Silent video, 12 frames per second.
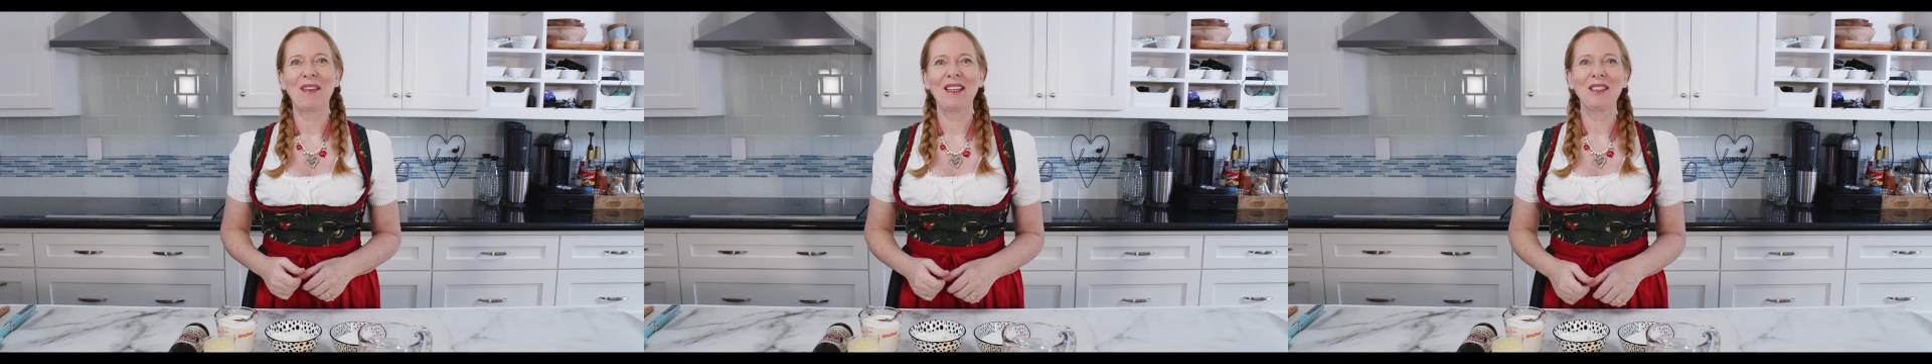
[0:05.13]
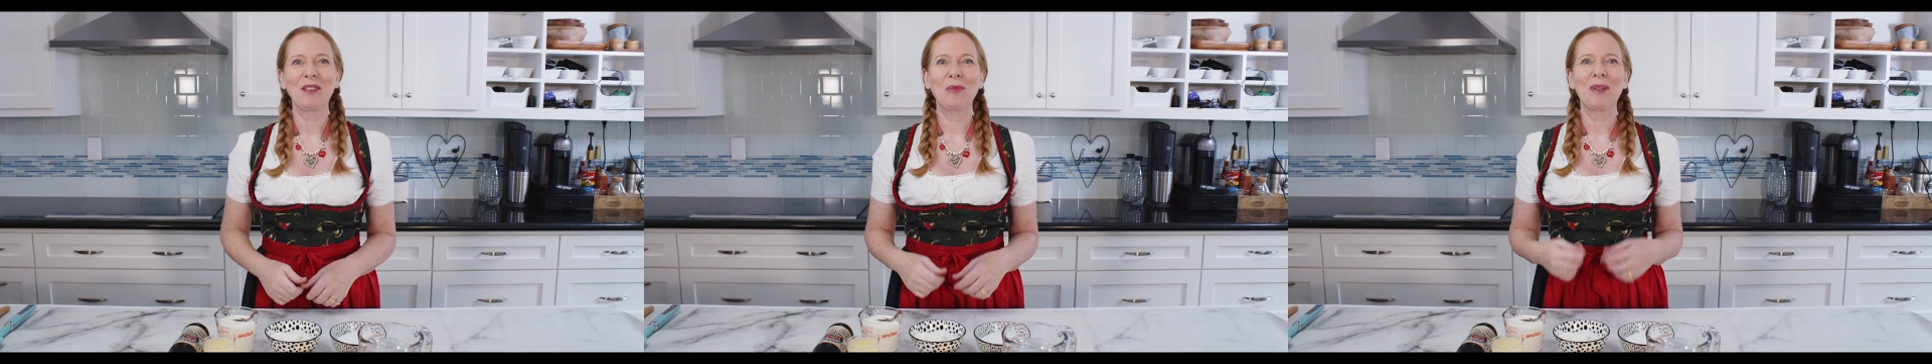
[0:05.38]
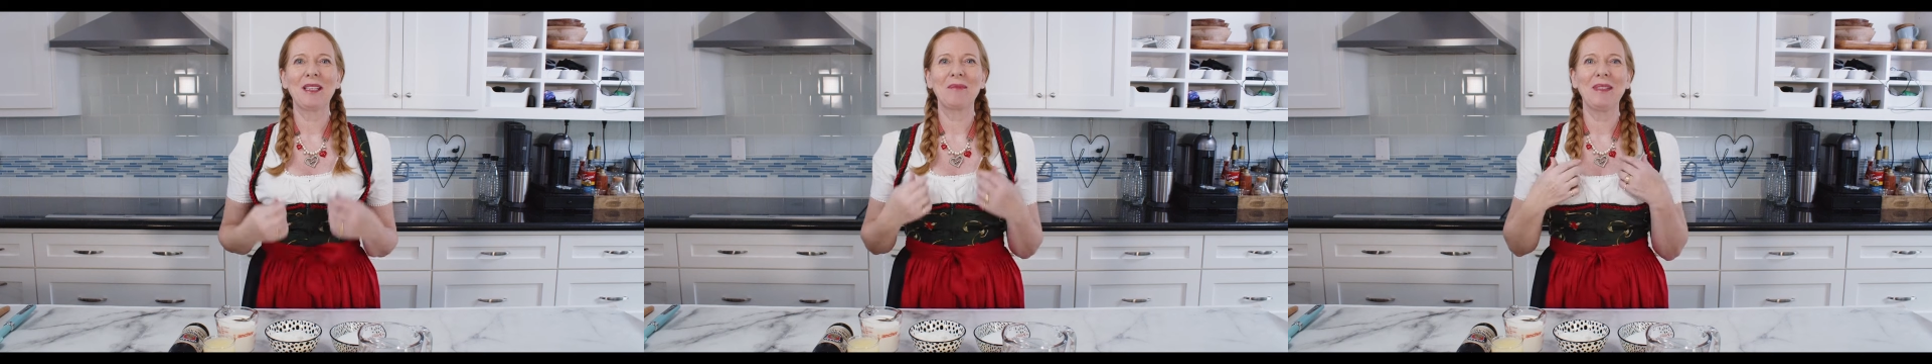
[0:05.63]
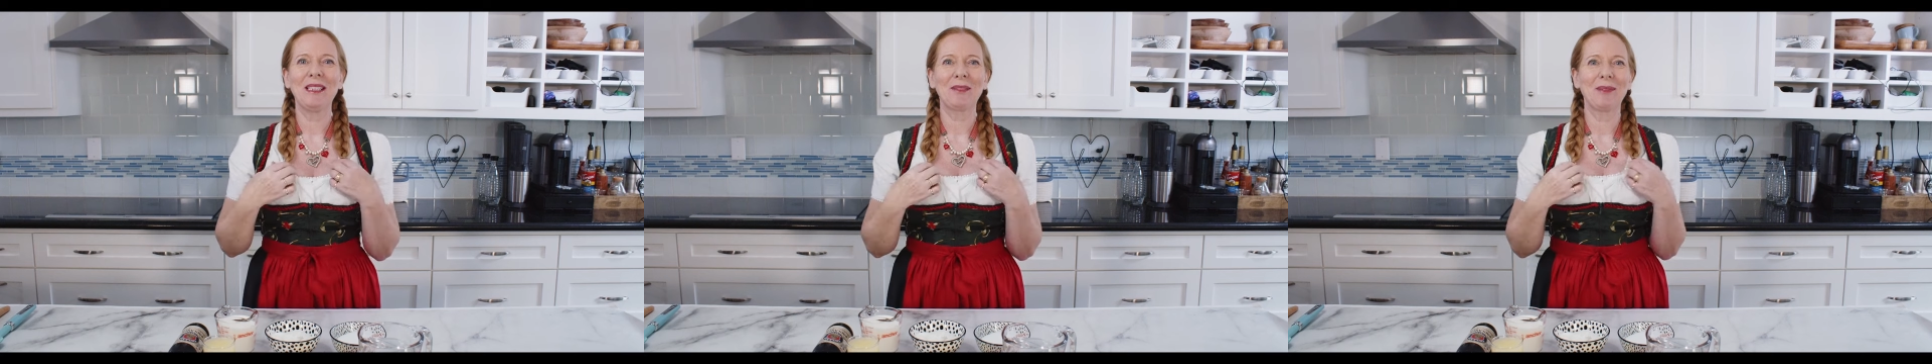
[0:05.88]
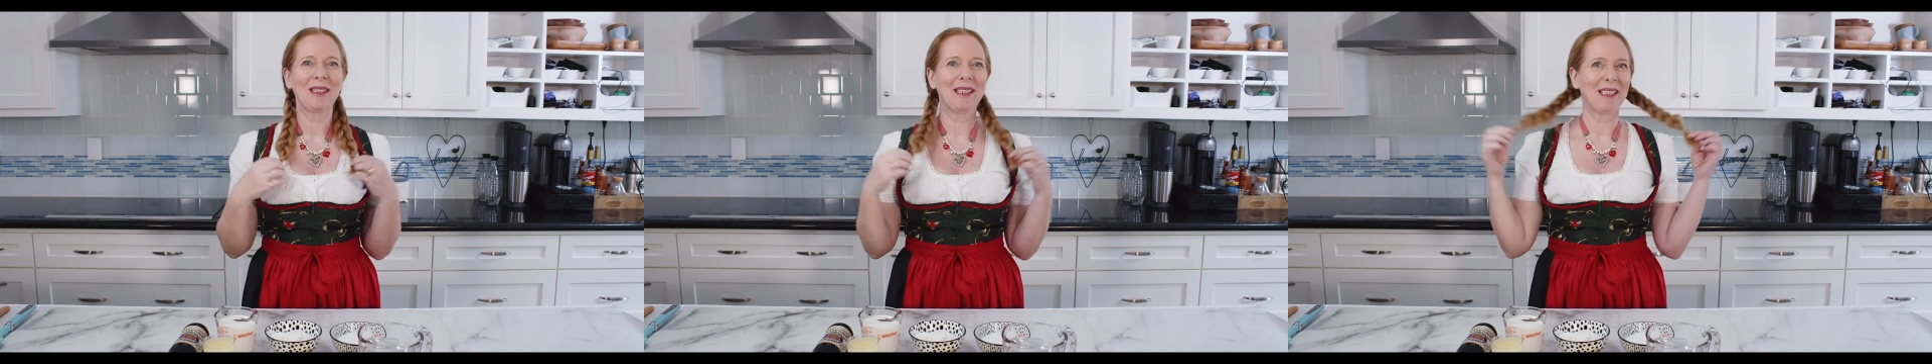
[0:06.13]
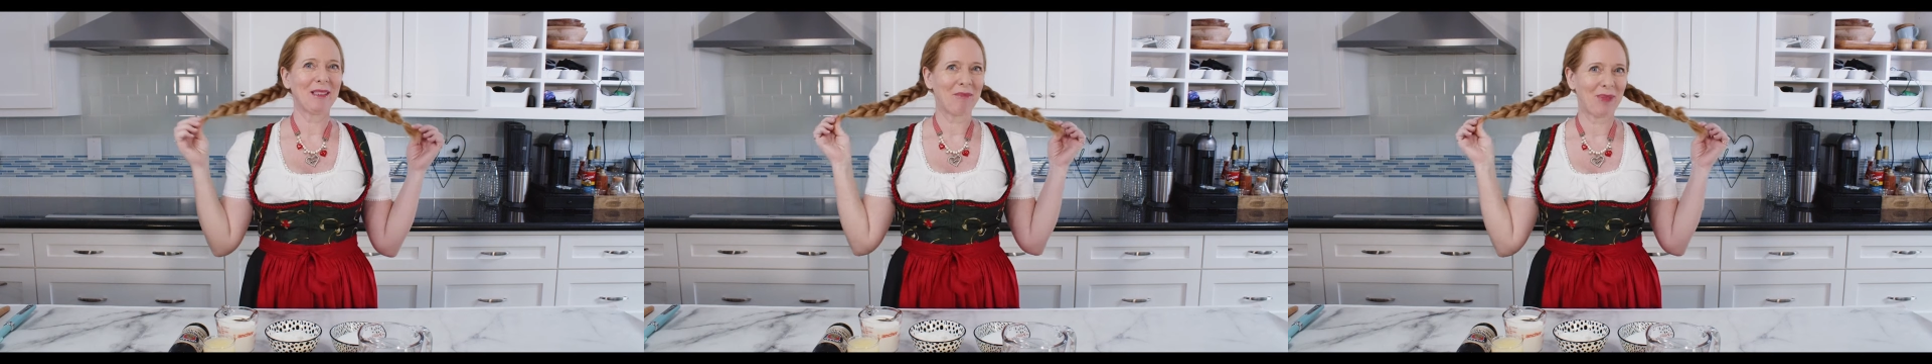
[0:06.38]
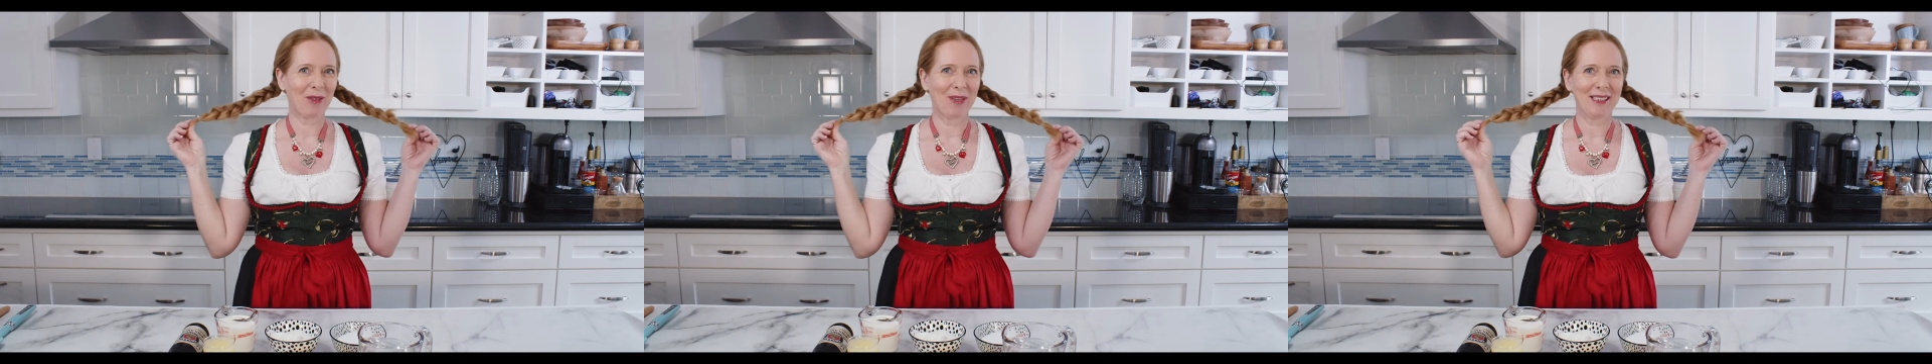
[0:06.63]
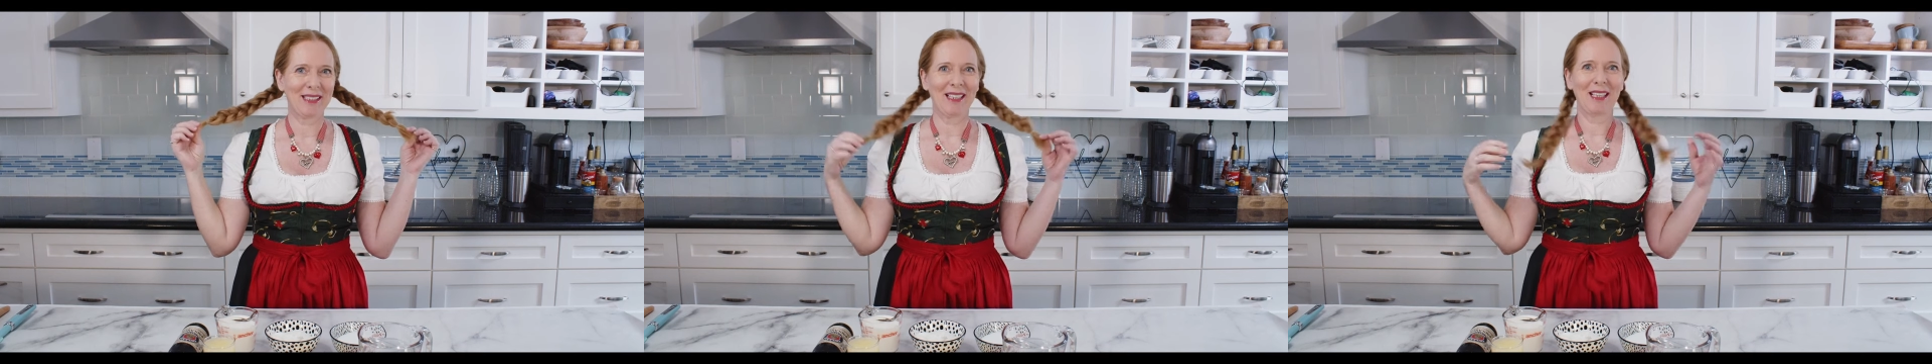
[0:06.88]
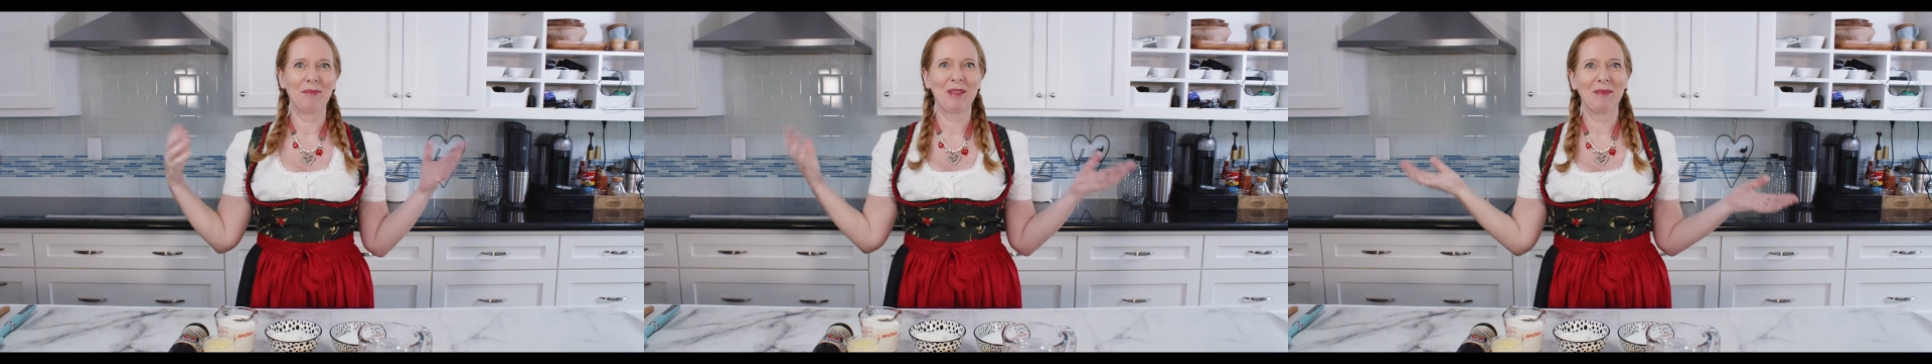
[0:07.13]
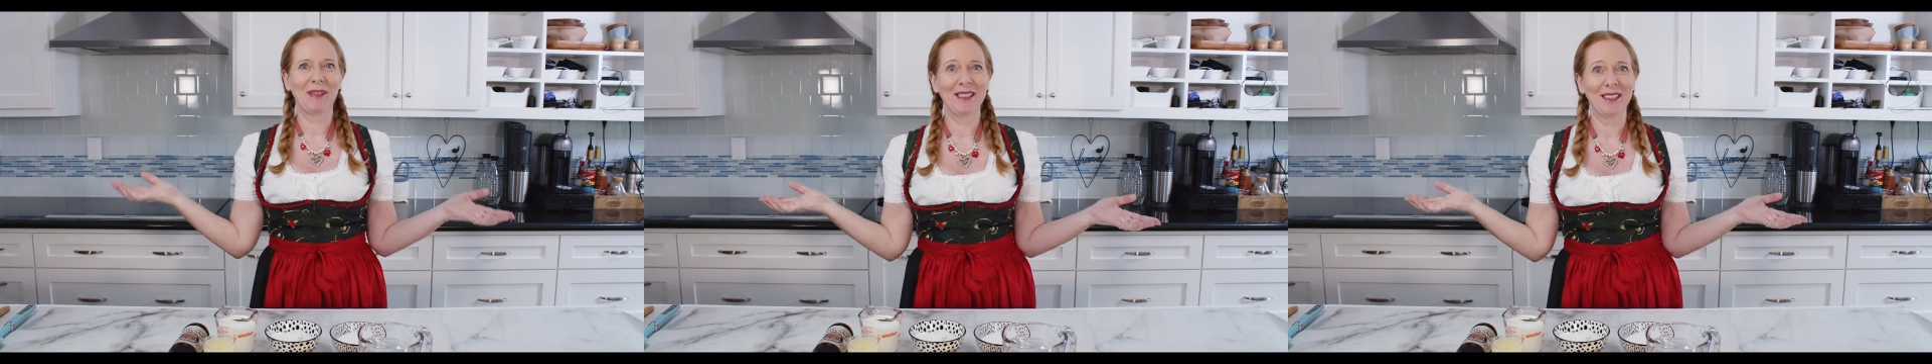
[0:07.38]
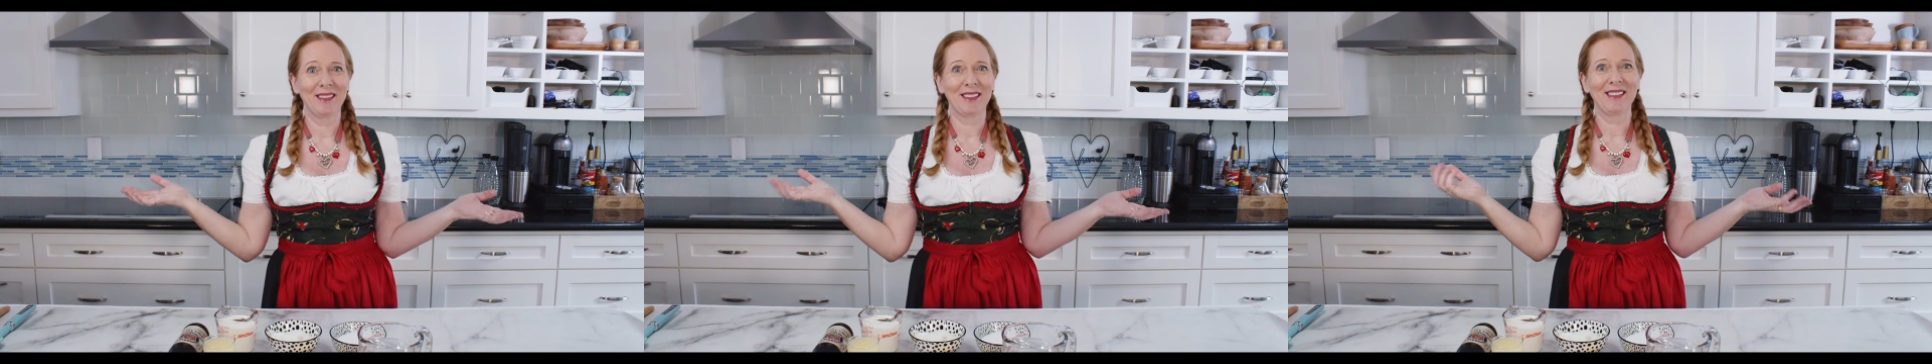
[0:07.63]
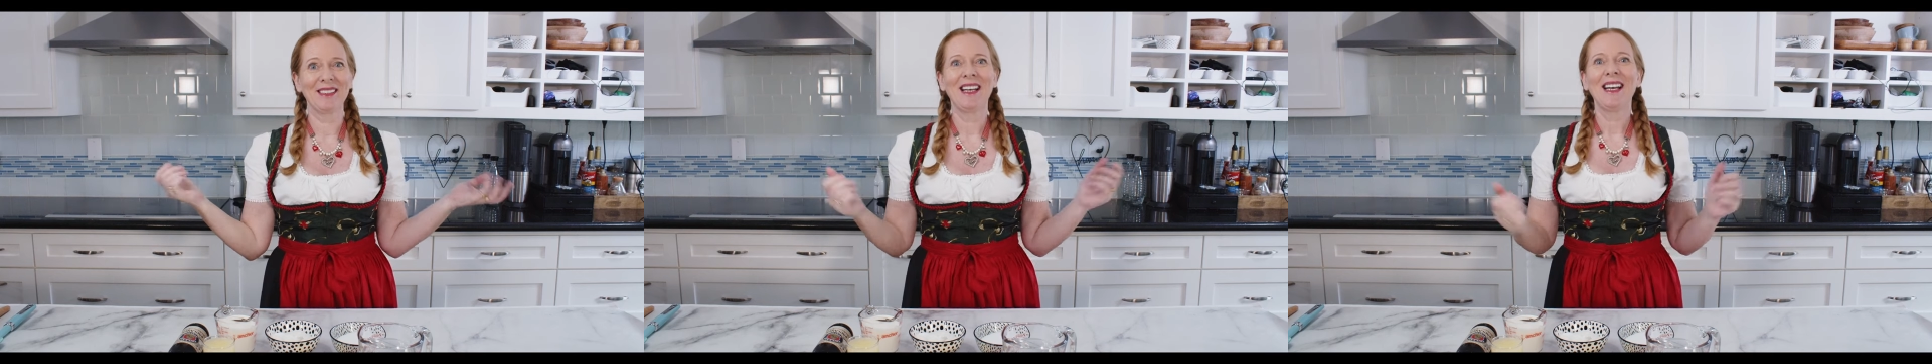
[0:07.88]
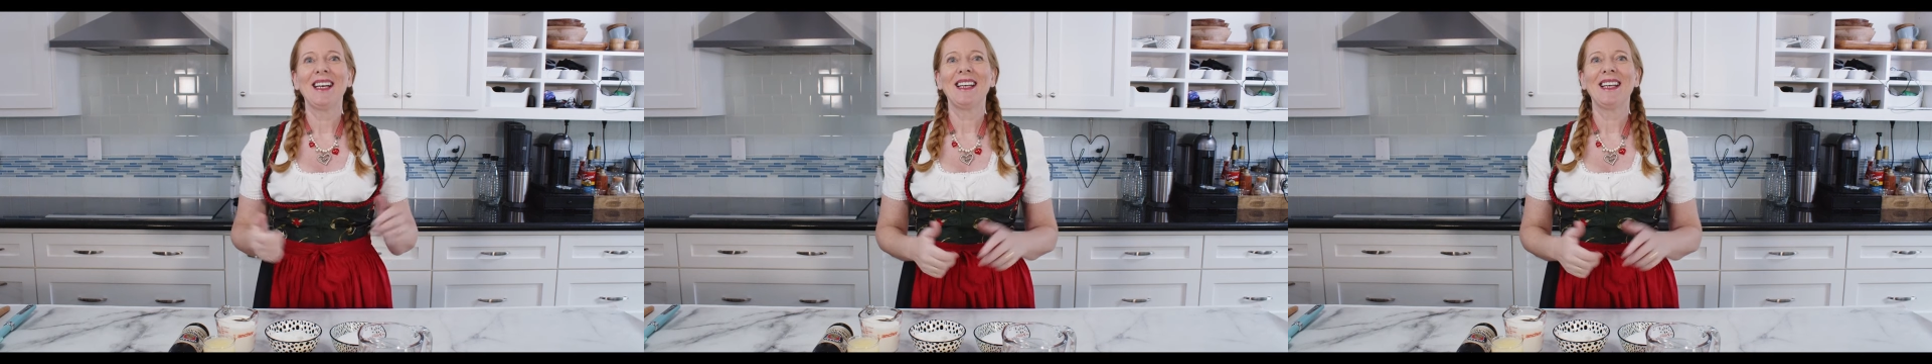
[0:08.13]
they know what it means when I pretzel up in my dirndl.